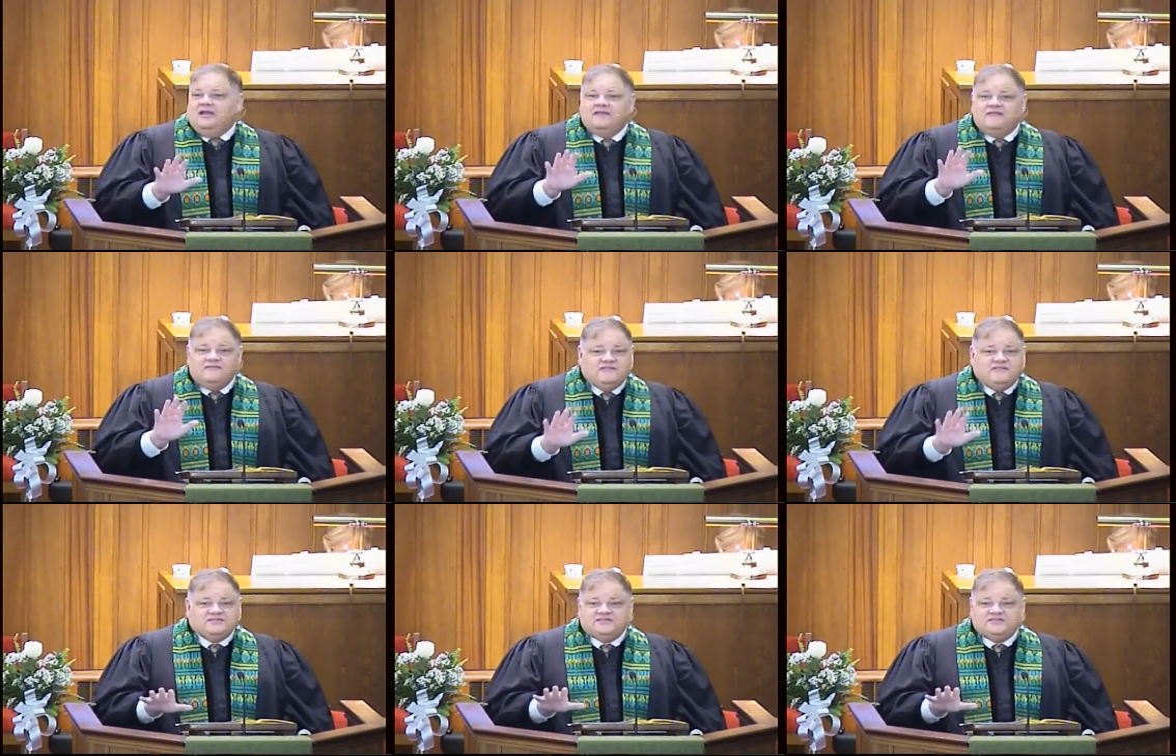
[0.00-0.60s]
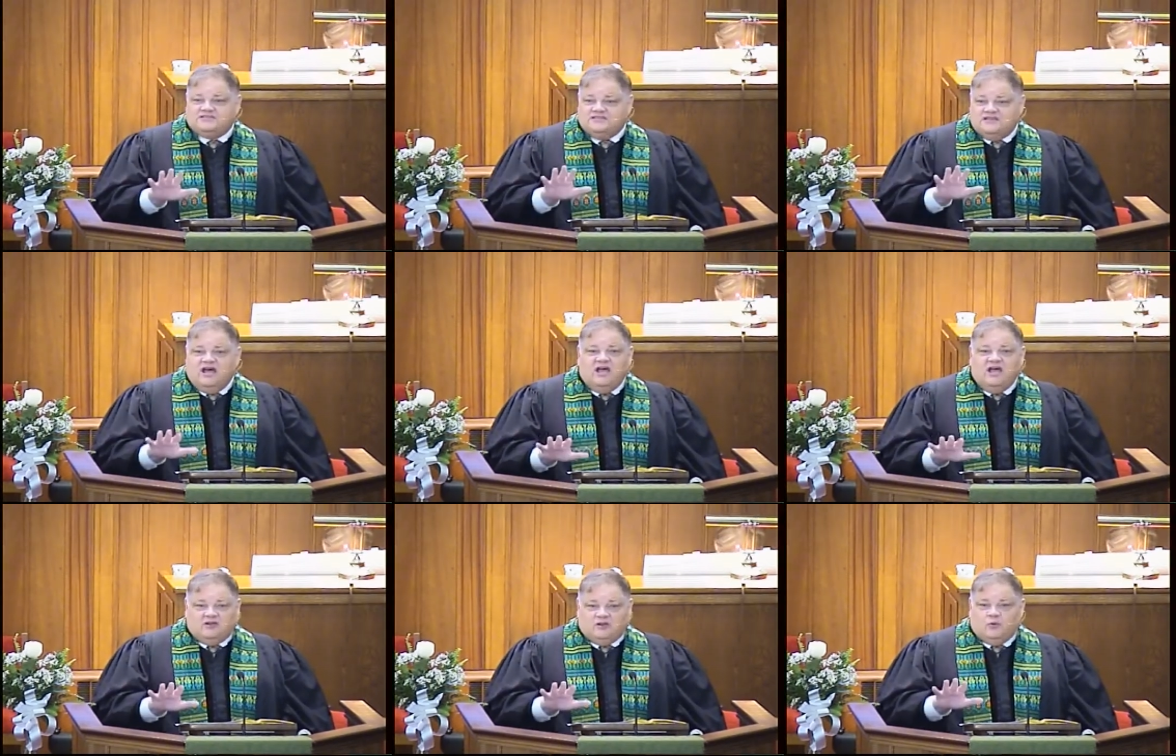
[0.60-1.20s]
This is
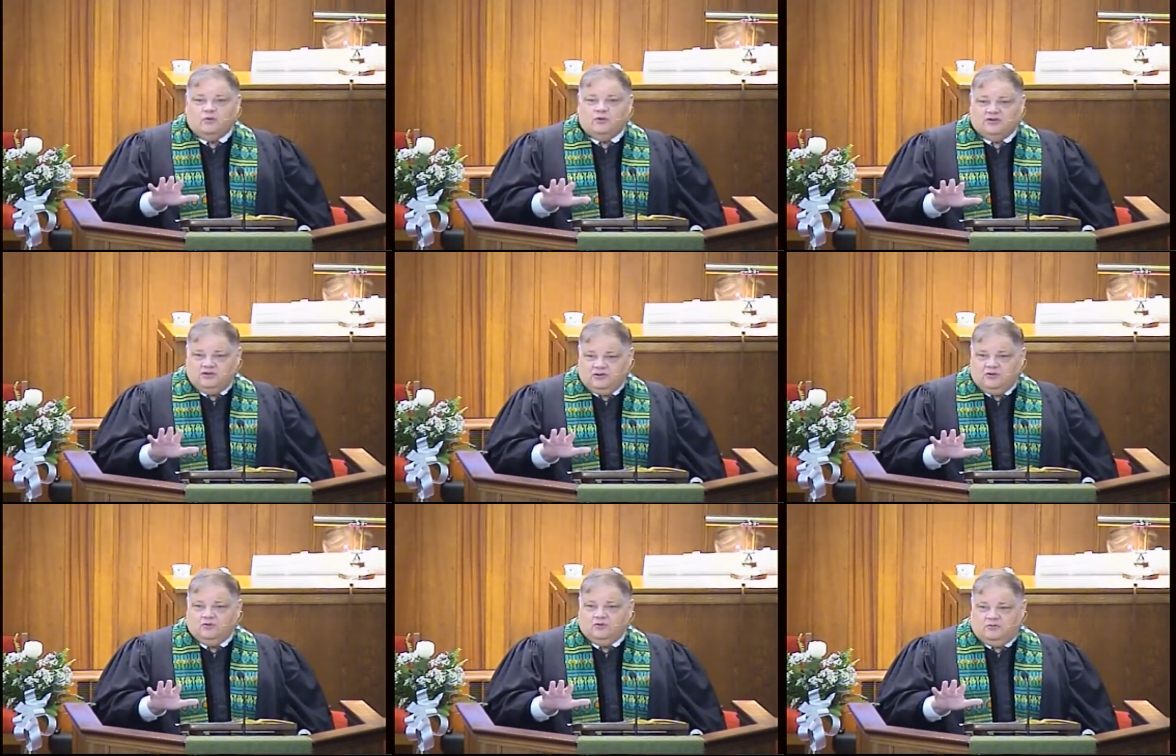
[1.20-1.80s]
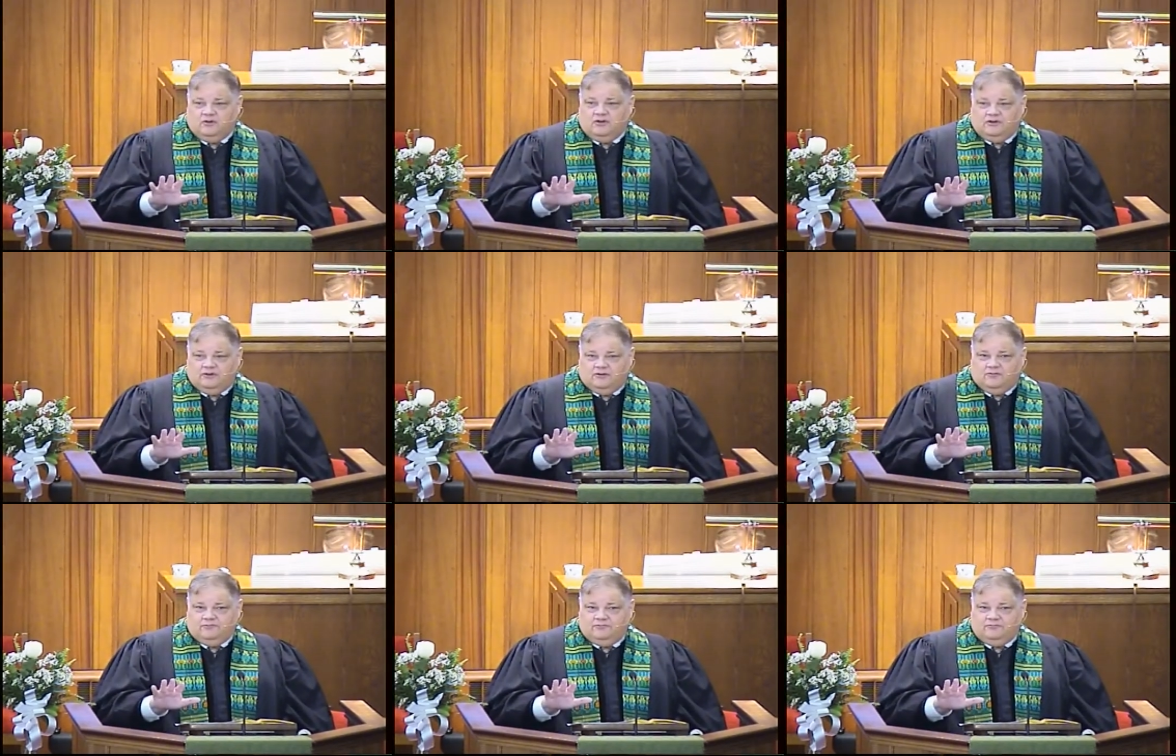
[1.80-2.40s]
not going to go
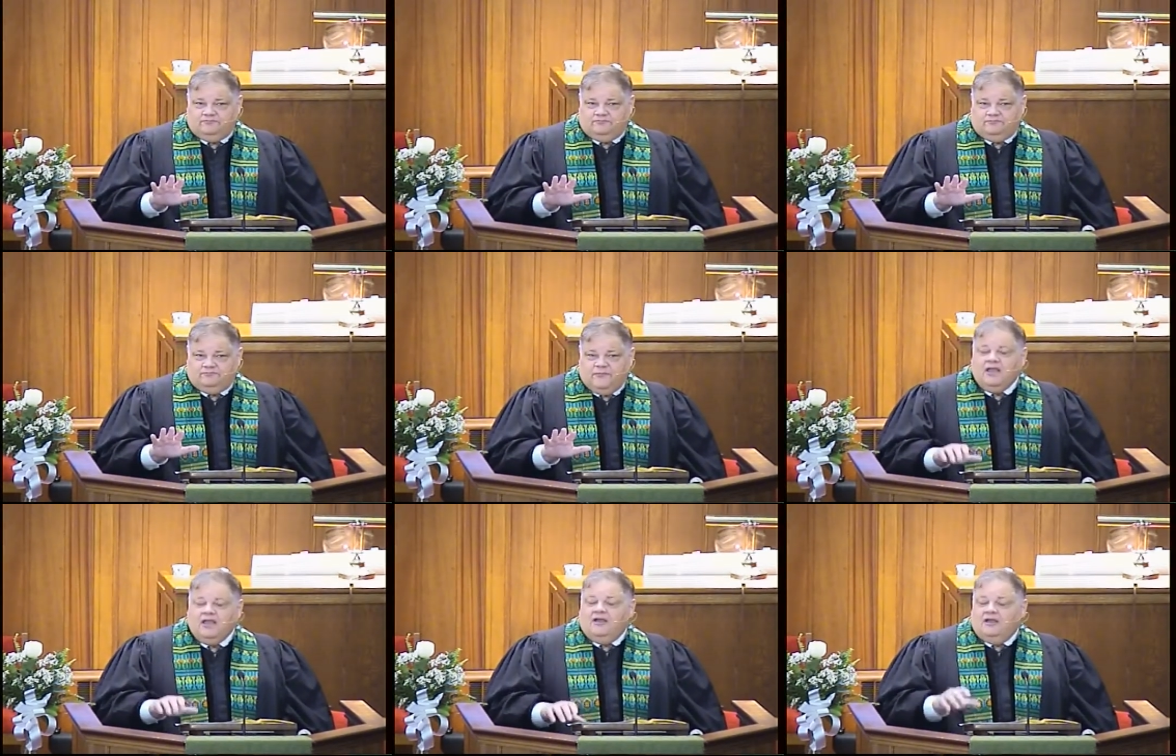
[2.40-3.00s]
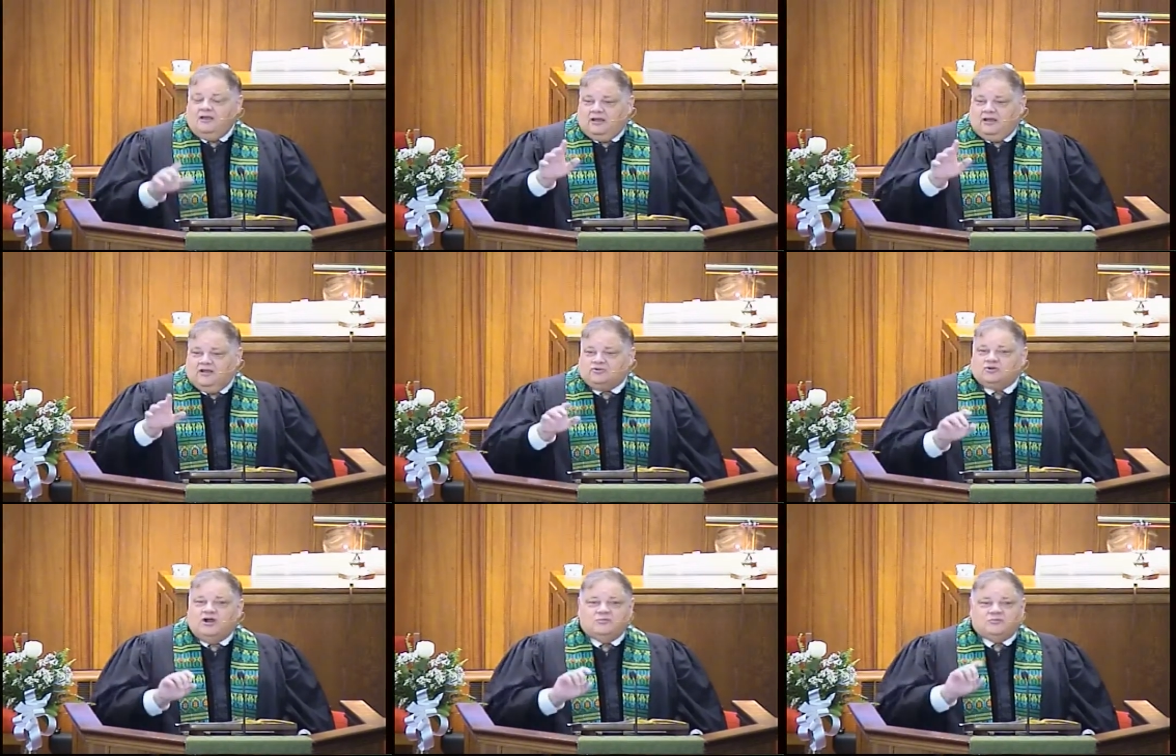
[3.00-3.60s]
around. I
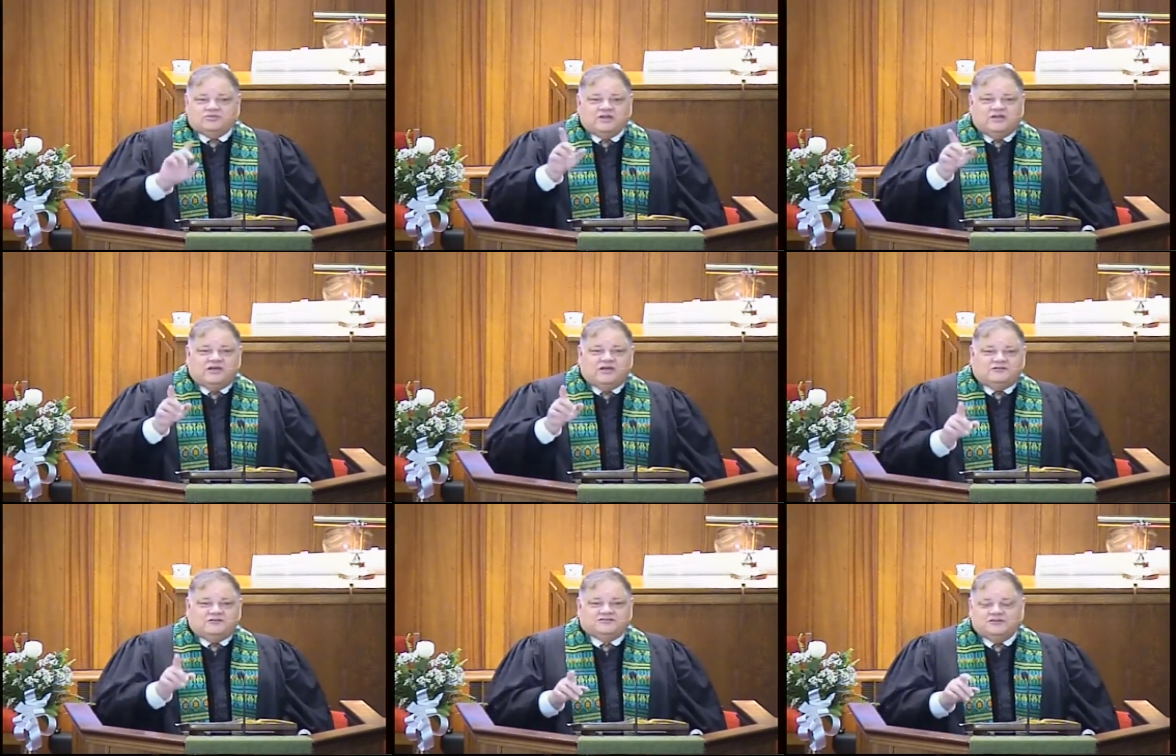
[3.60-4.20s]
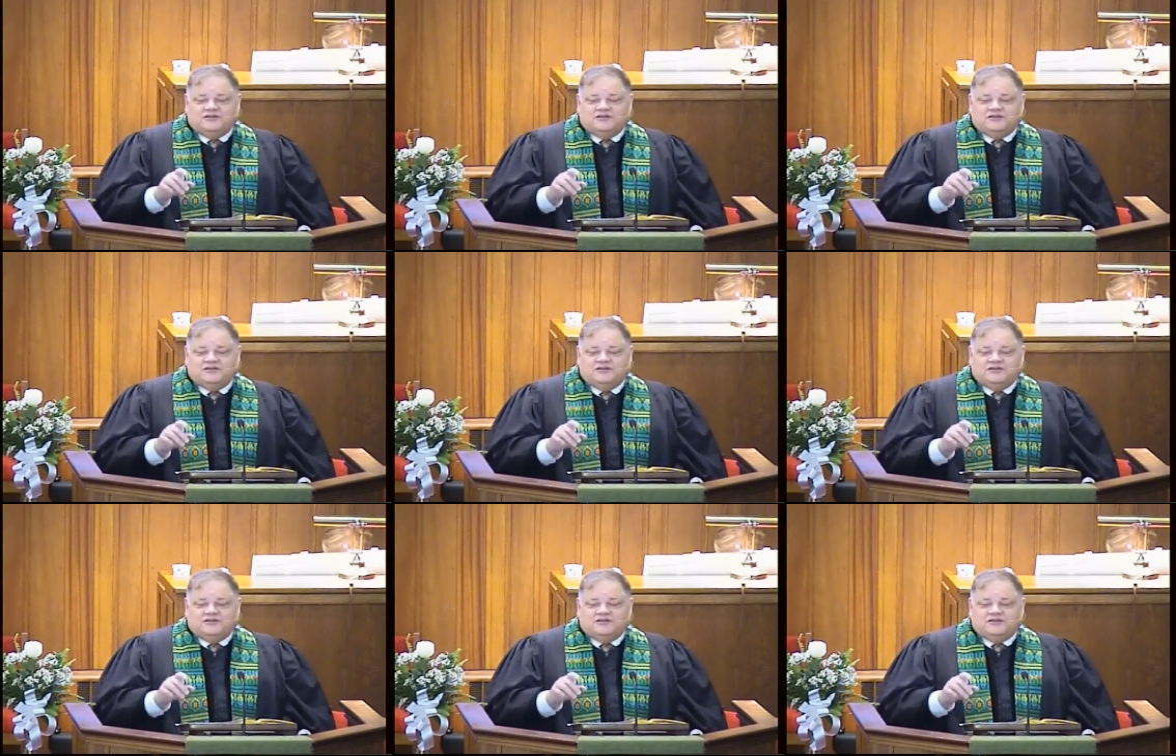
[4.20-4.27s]
traumatized